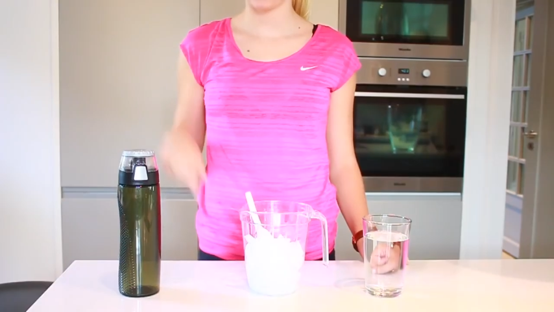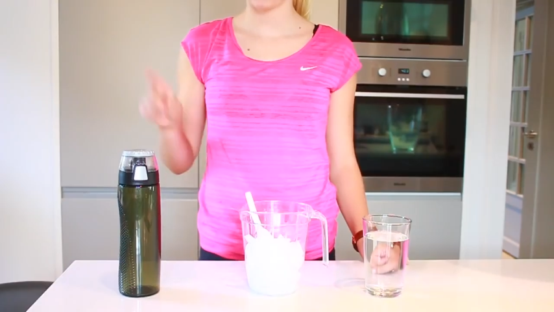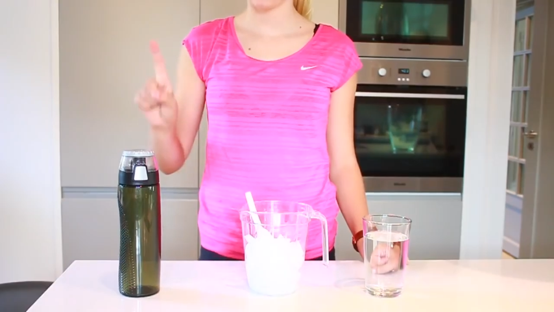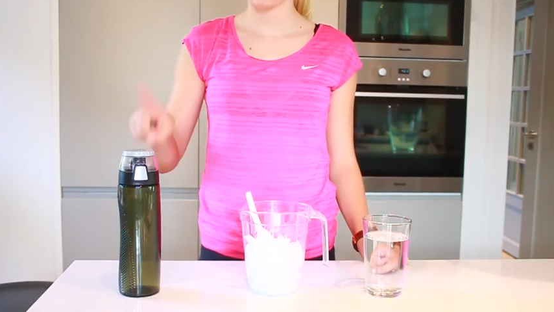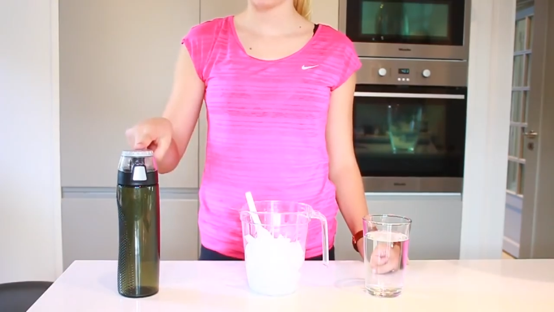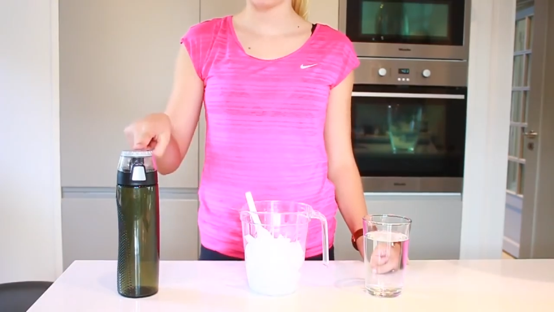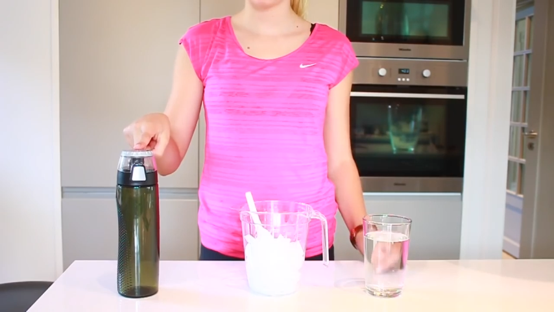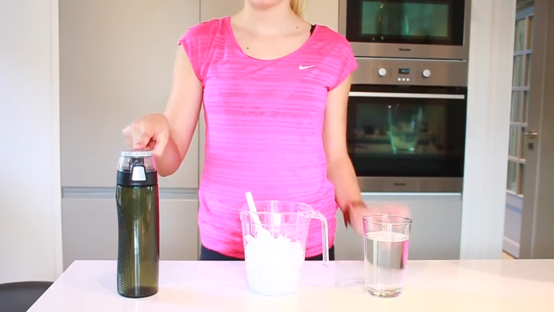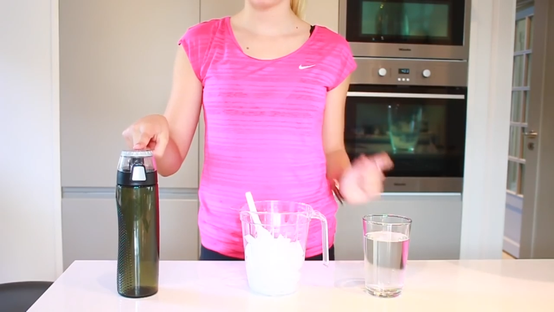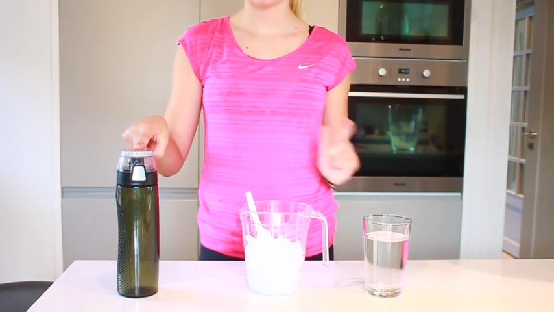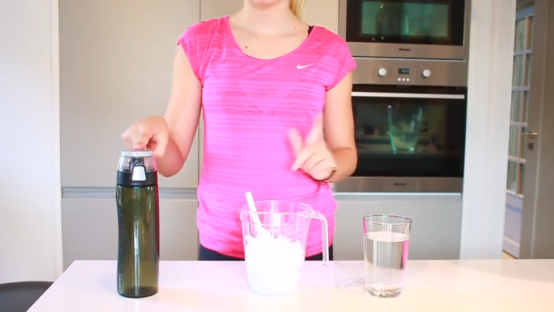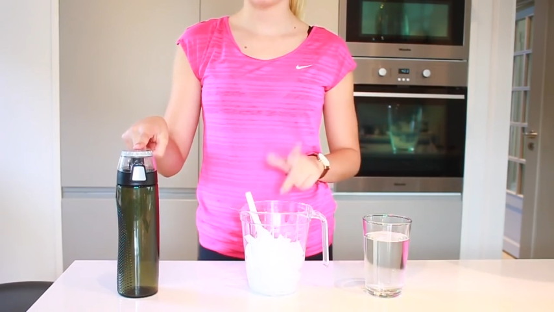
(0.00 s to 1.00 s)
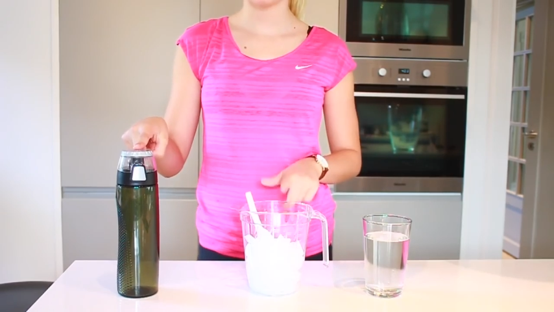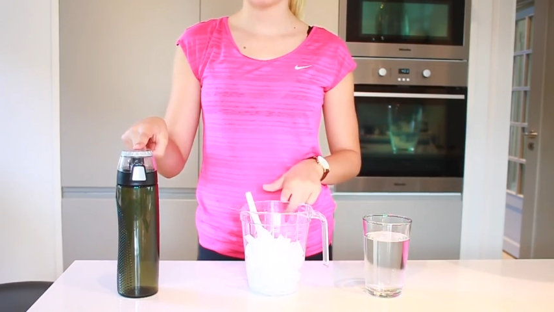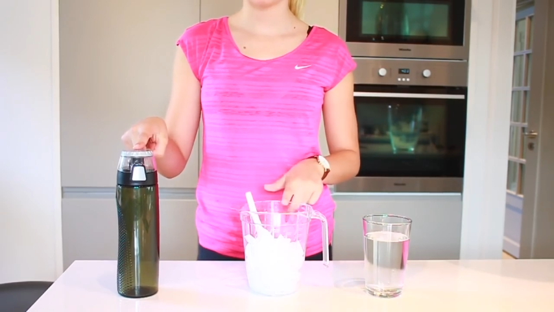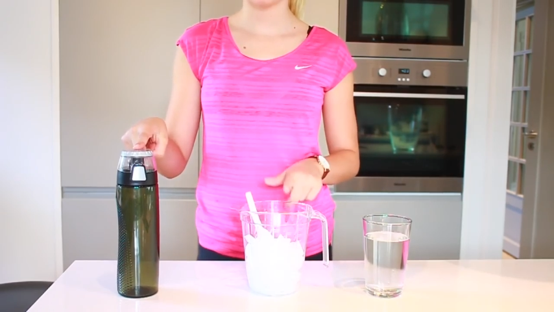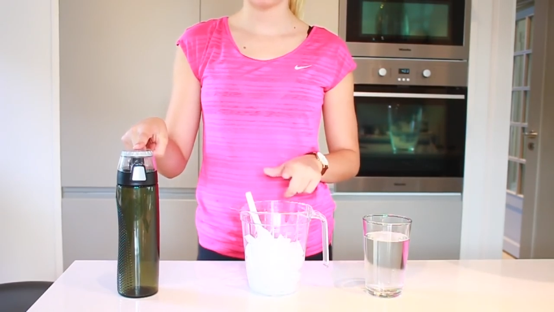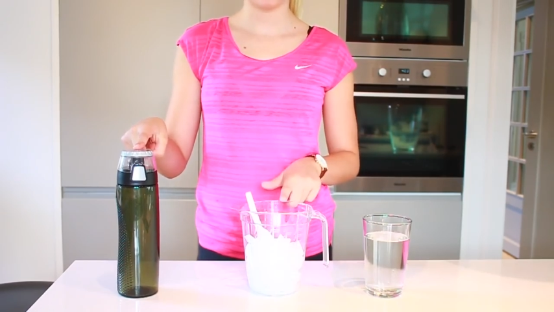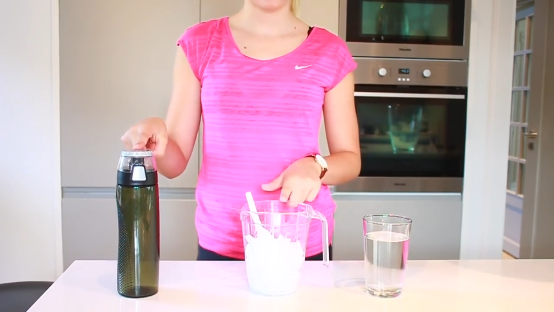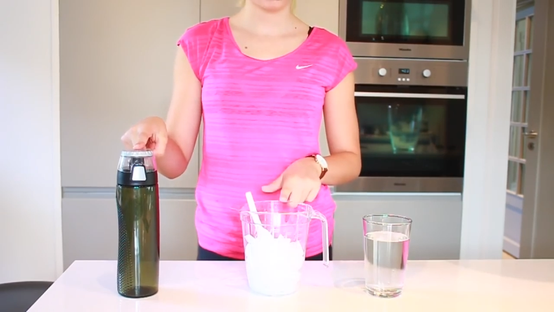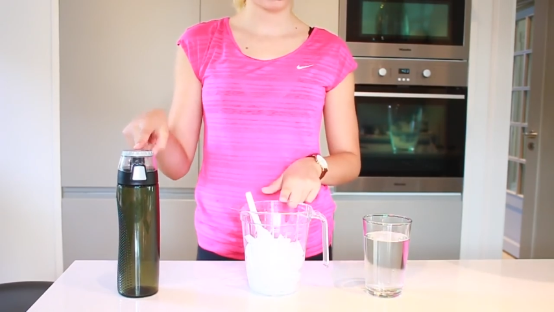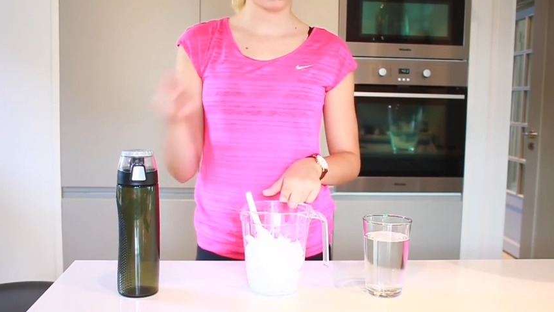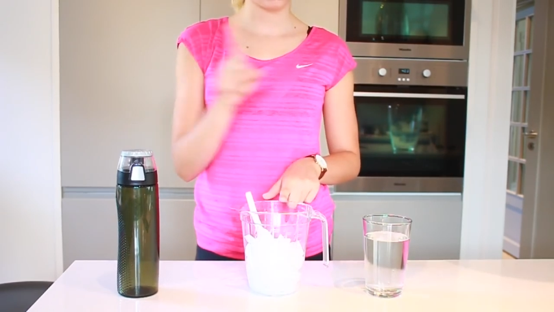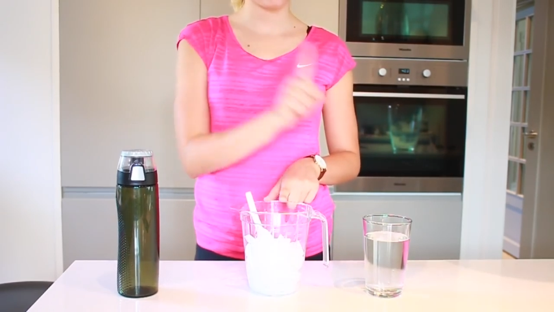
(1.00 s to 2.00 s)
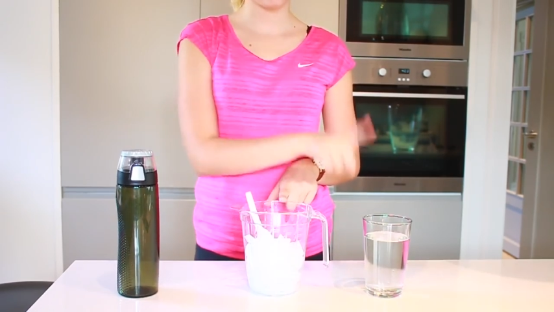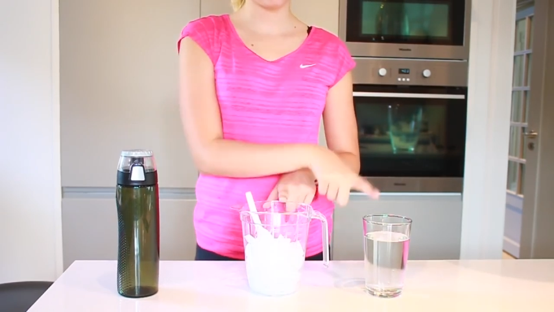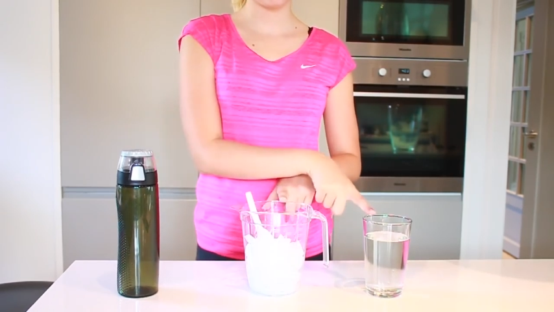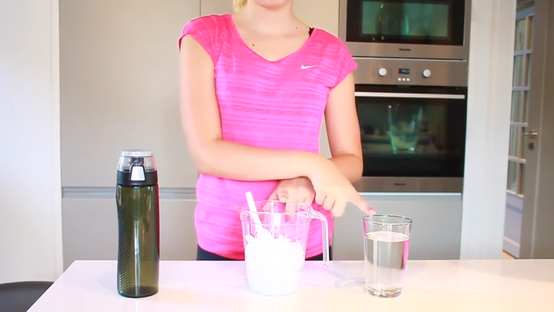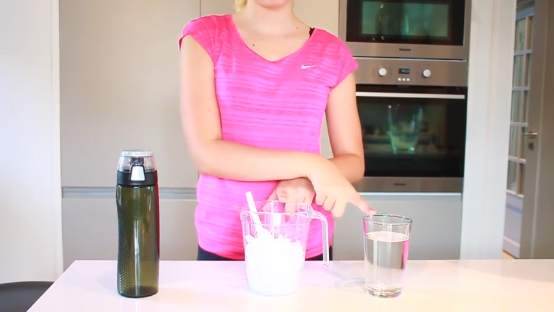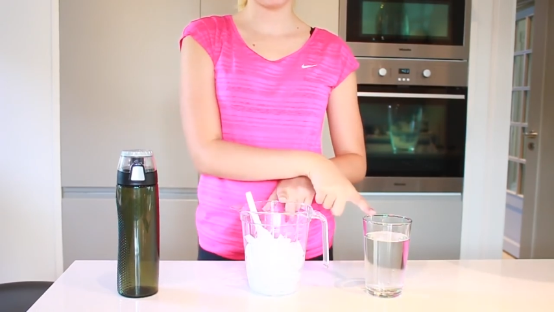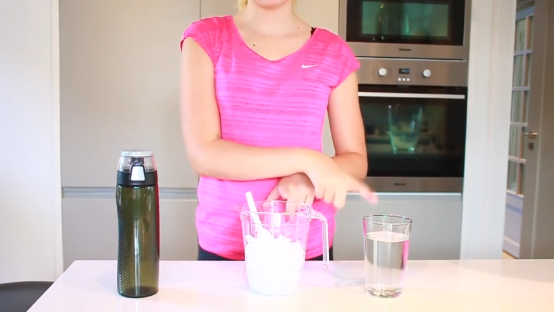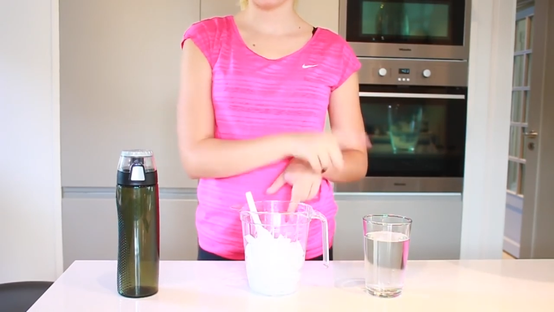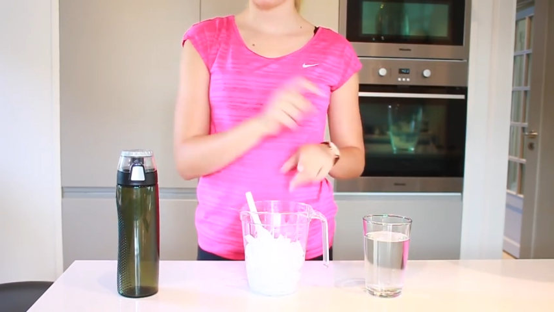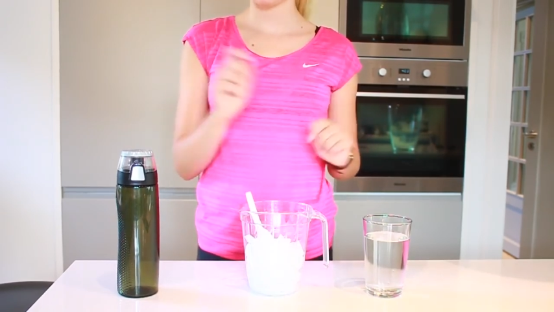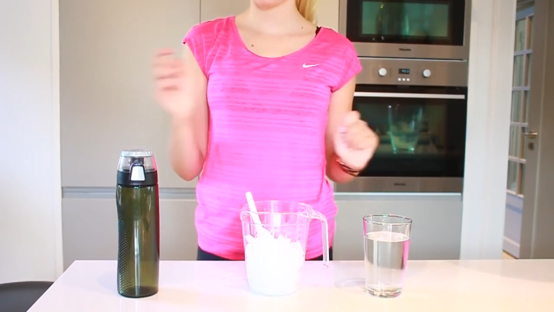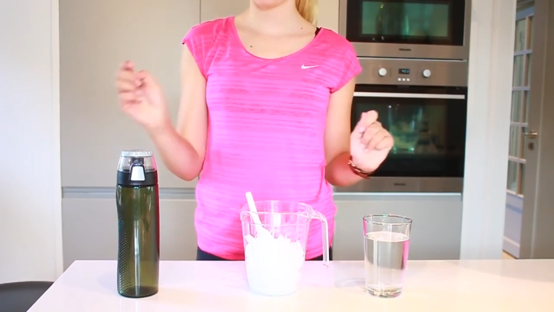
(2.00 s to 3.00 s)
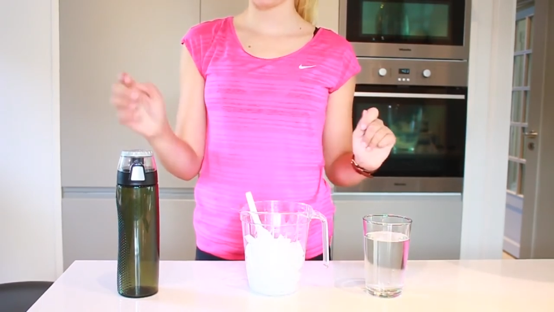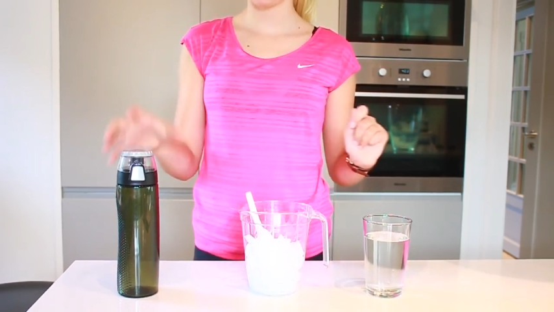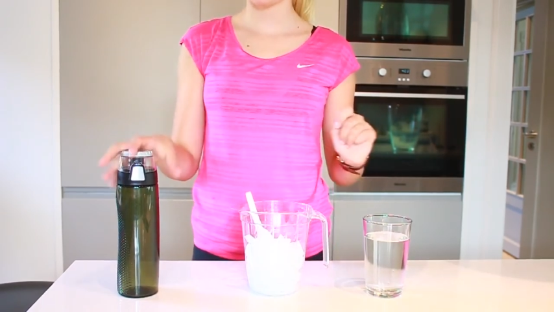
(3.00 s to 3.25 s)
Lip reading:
(no speaker visible)